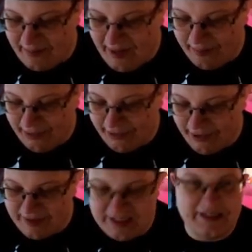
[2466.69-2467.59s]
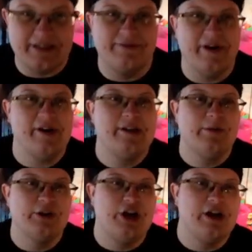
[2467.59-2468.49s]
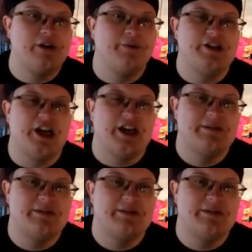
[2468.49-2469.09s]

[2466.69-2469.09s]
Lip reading: to meet Pluto was a very small child, which I guess